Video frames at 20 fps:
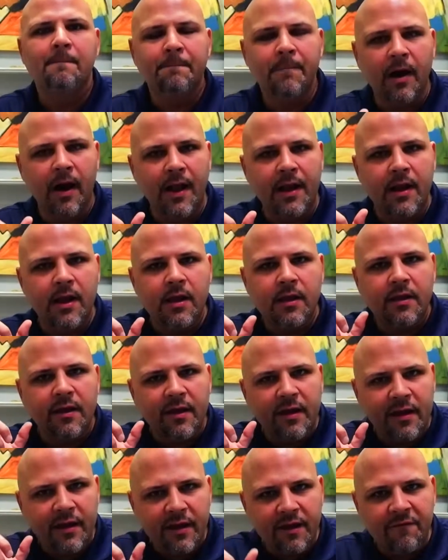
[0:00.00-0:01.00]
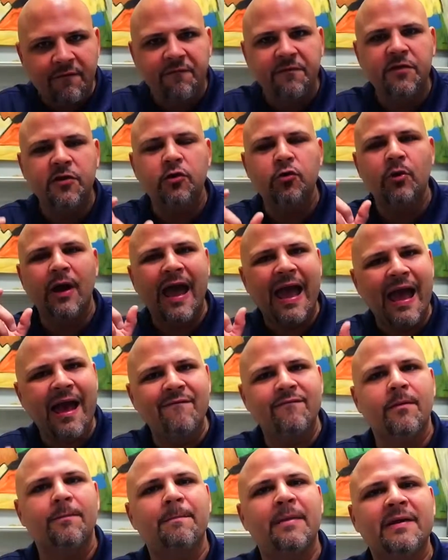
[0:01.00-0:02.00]
But if you
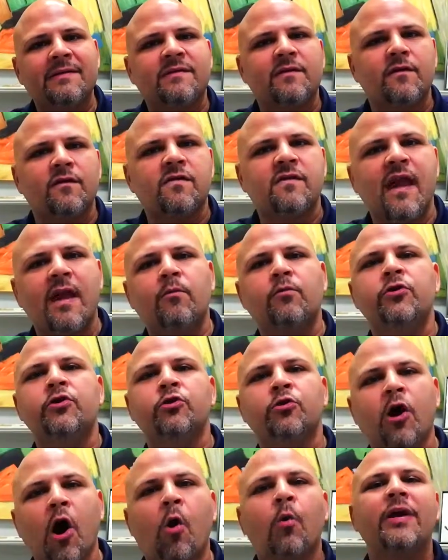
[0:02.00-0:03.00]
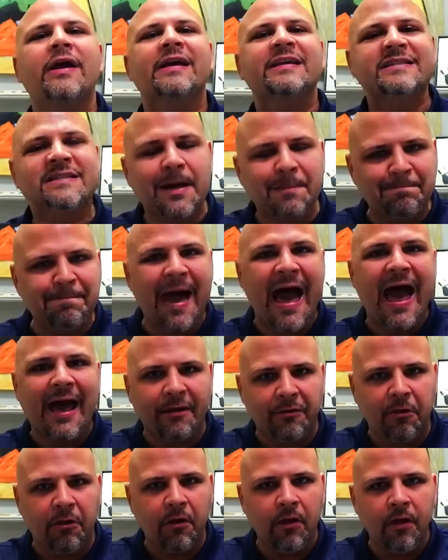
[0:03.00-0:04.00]
have a mental state when you go into
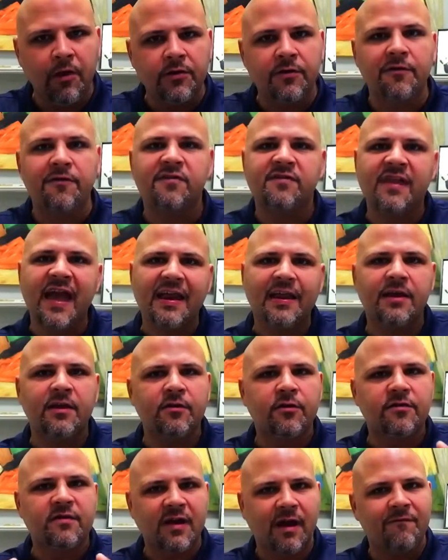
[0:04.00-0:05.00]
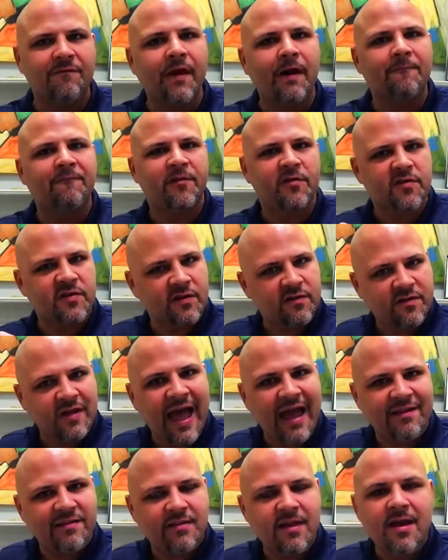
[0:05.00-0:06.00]
battle, you're setting yourself up for
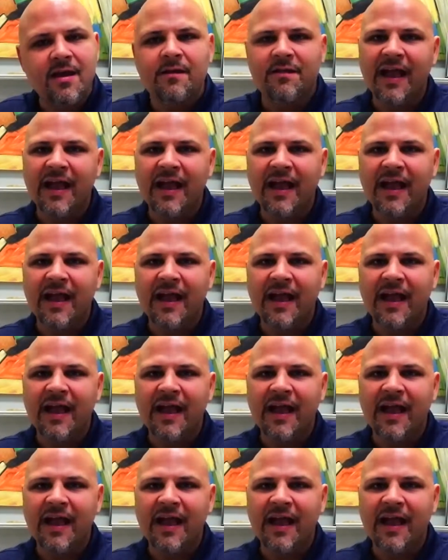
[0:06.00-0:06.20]
success.